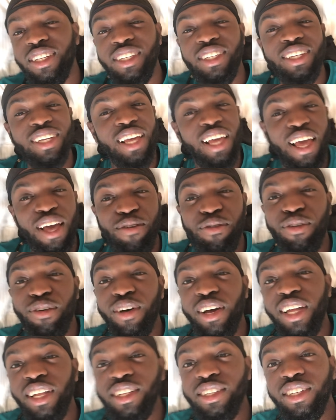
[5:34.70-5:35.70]
I
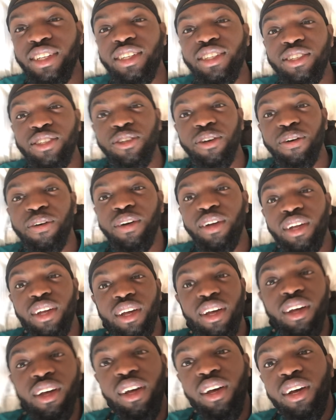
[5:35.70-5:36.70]
forgot things. So
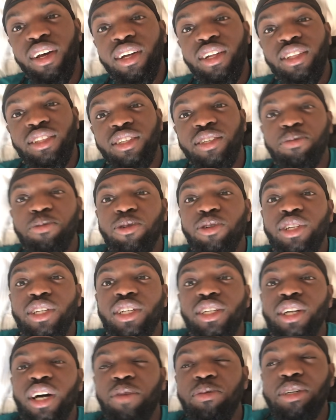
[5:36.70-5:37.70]
this
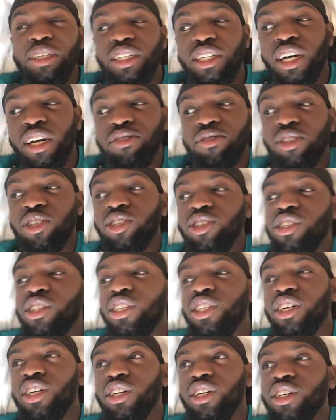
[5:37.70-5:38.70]
morning I'm gonna have to go
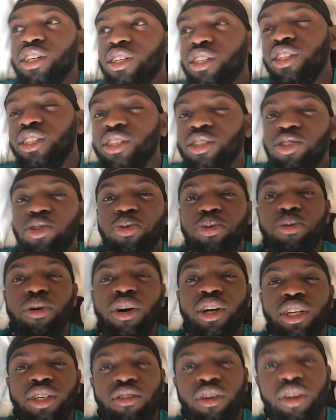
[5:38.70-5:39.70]
to the, the,
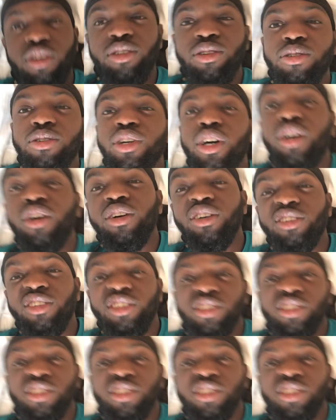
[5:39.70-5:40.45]
supermarket around the corner,